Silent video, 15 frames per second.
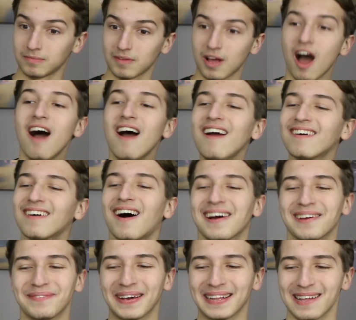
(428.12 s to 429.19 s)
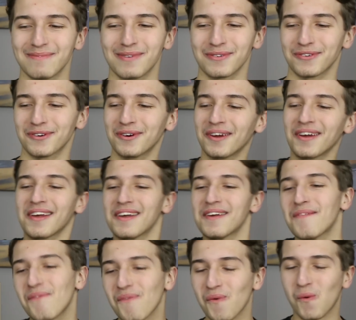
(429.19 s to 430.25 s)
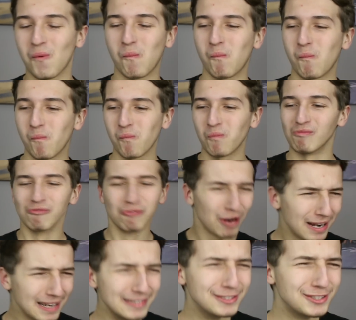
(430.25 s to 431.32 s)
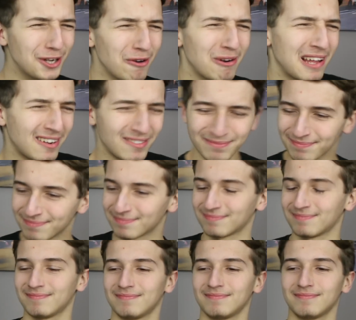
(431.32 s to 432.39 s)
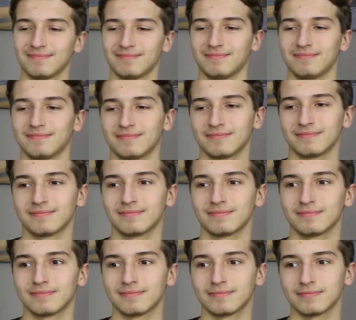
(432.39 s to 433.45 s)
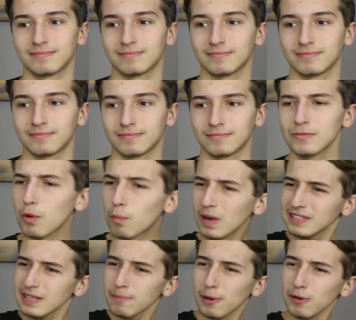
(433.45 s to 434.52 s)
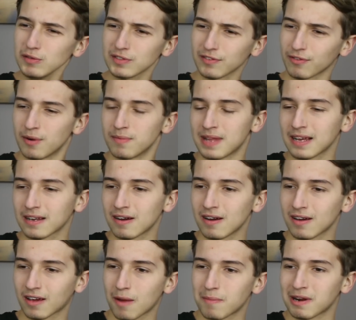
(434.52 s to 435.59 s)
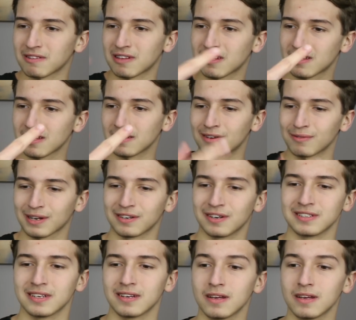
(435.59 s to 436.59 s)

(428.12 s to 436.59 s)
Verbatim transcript: I made that bubble. Oh. Ah. Alright. Really, Julian? Oh my god, why I Yeah, where's that poster from? That guy coming out of that thing, I recognise it.